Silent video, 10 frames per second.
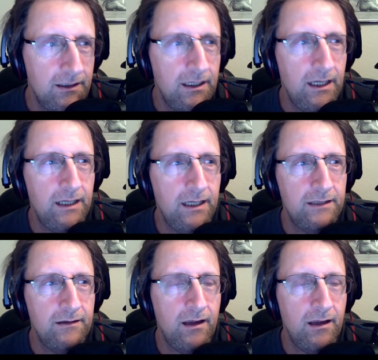
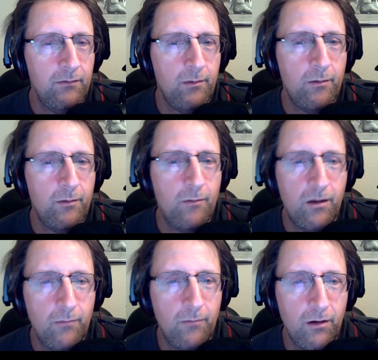And I remember my
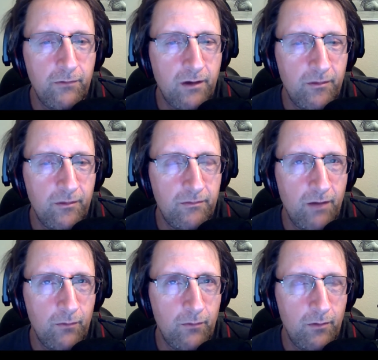mother coming to my
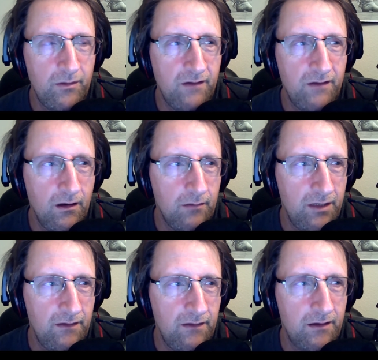room and telling
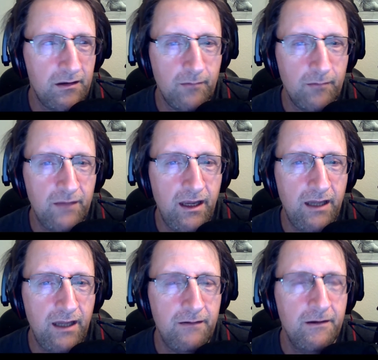me that
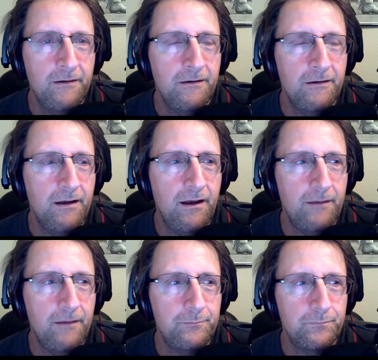someday
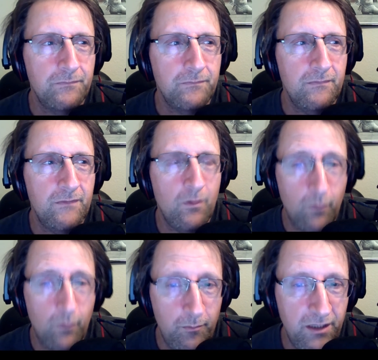there
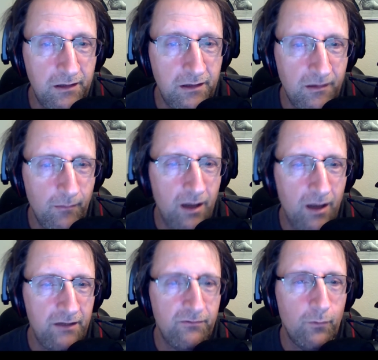will be
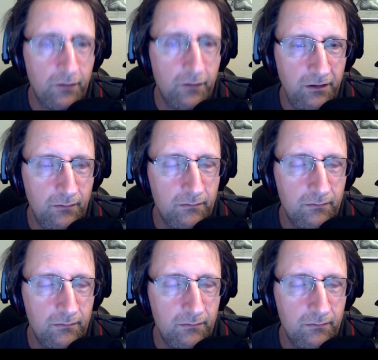somebody for you.